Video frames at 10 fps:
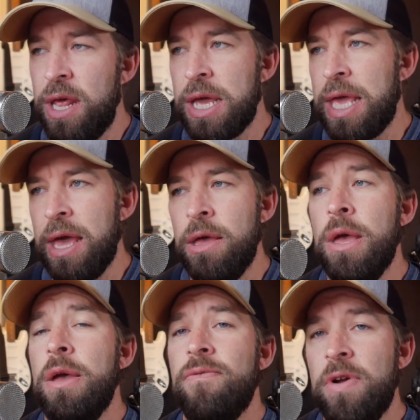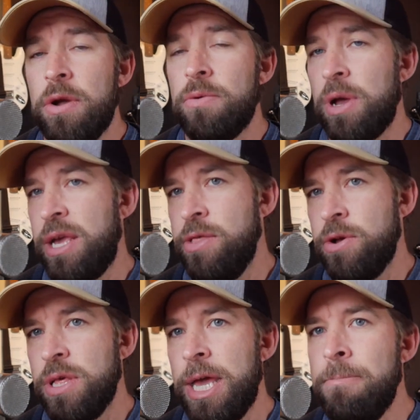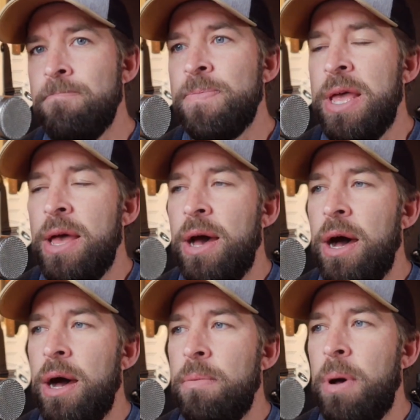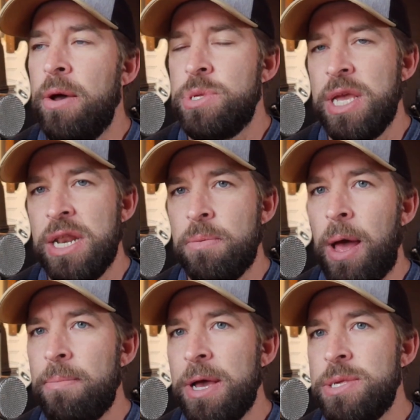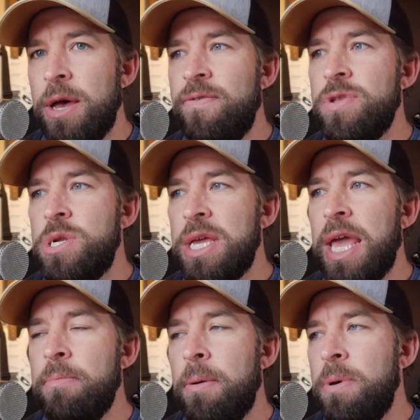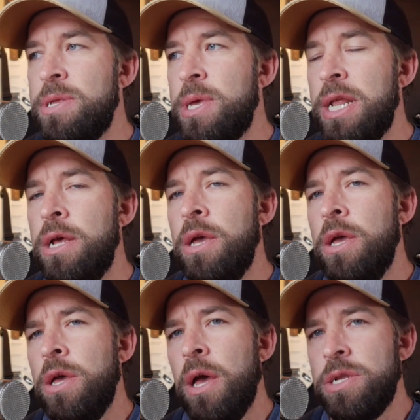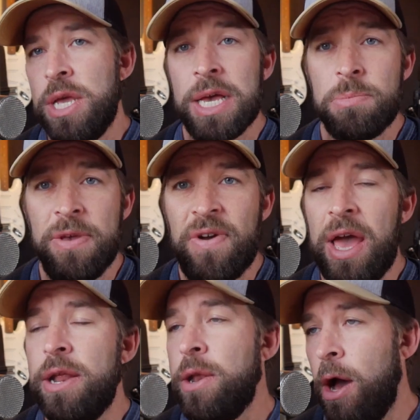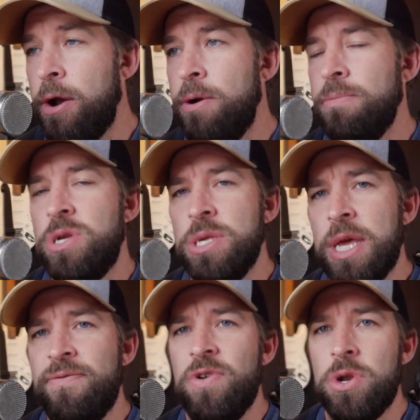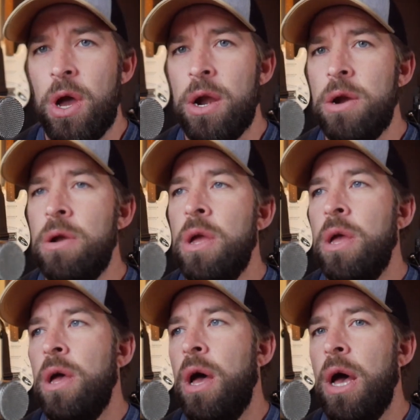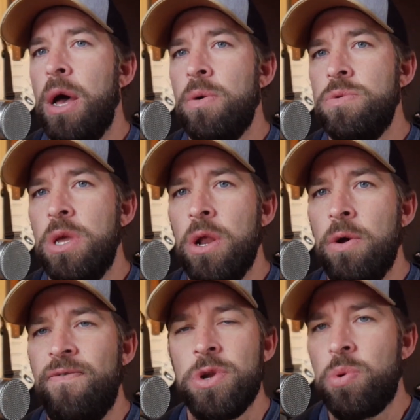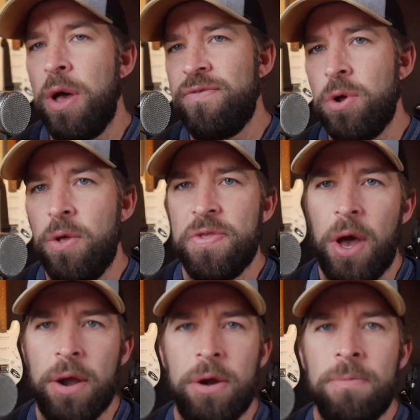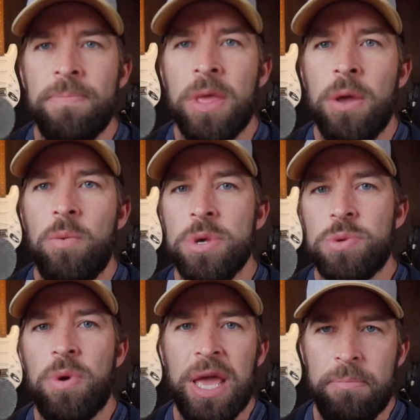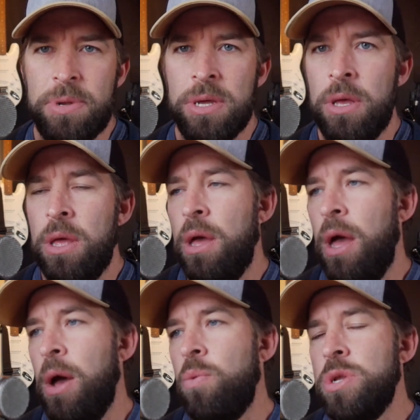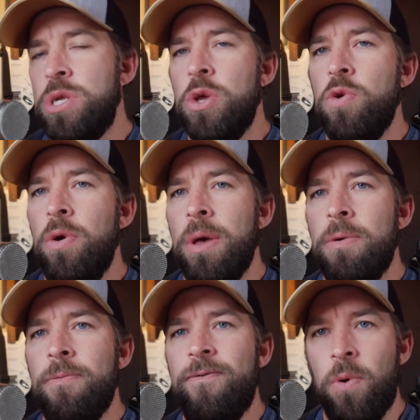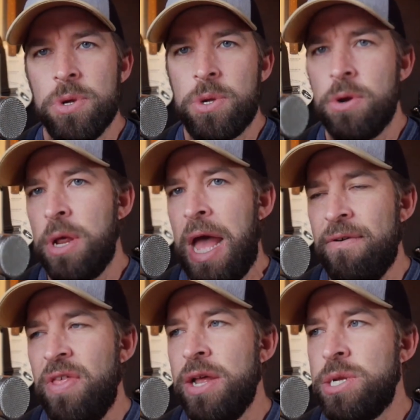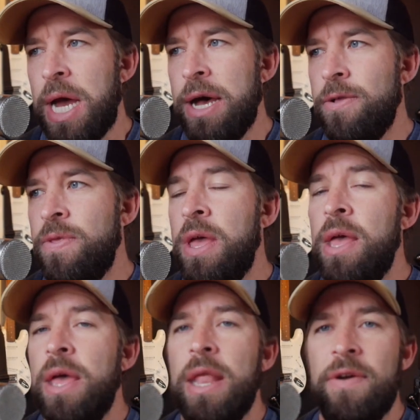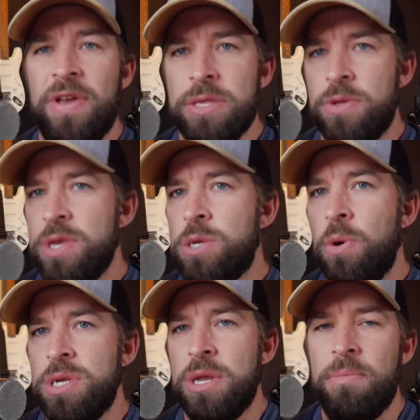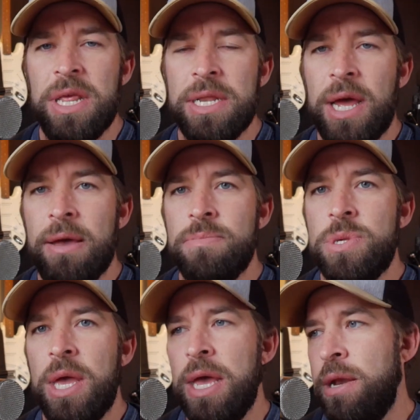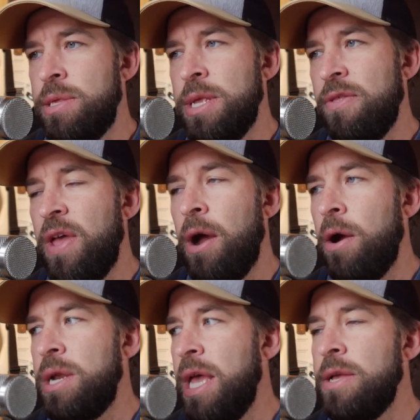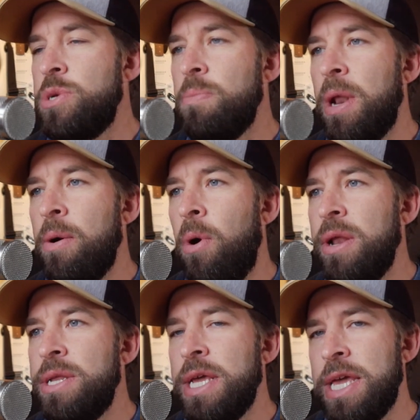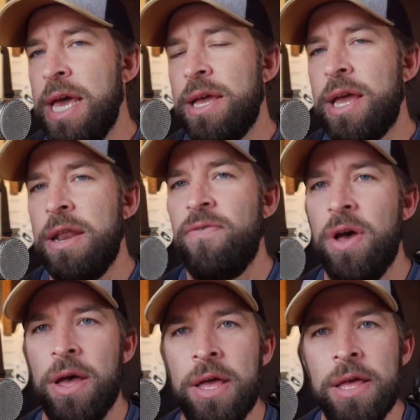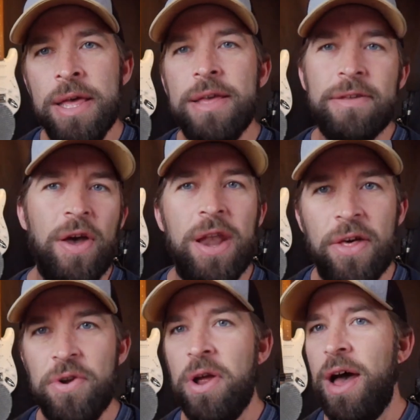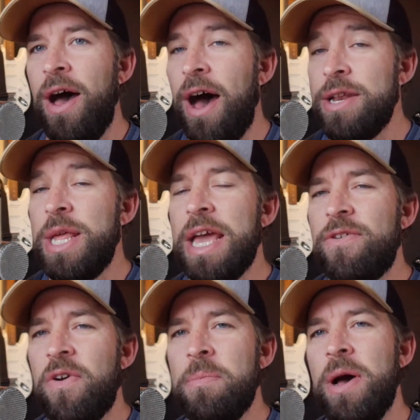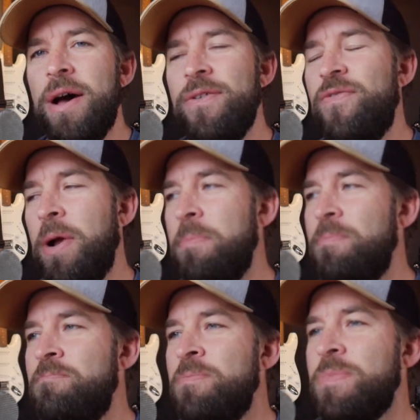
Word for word: that I get very regularly. Um, I was standing by myself, and she came up and said, she asked me if I had a daughter, and she said, if your daughter, uh, you know, if your twelve-year-old daughter was raped, uh, would you force her to have that child? And I've answered this question many times, and it's not that hard to answer, but I wanted to get kind of a another a hot take from a from